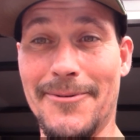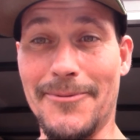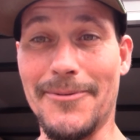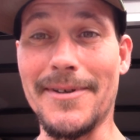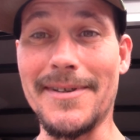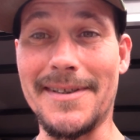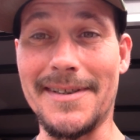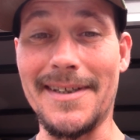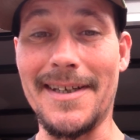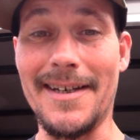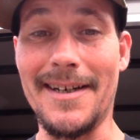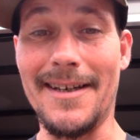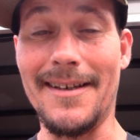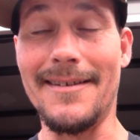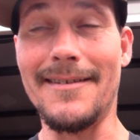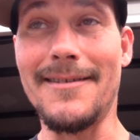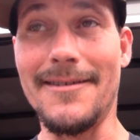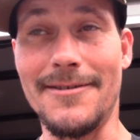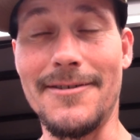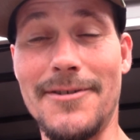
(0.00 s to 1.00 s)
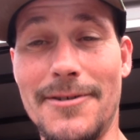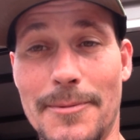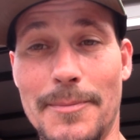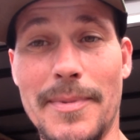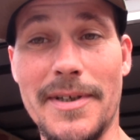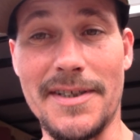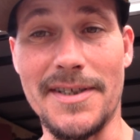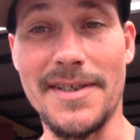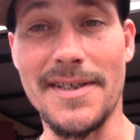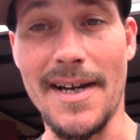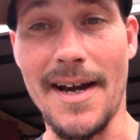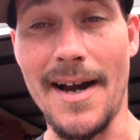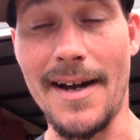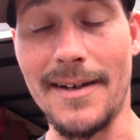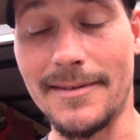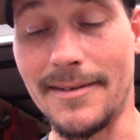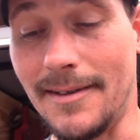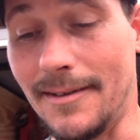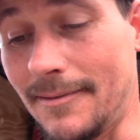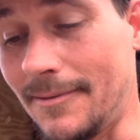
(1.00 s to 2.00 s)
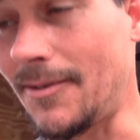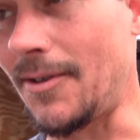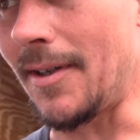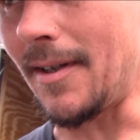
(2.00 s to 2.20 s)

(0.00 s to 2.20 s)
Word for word: what's in it, you, would be shocked. You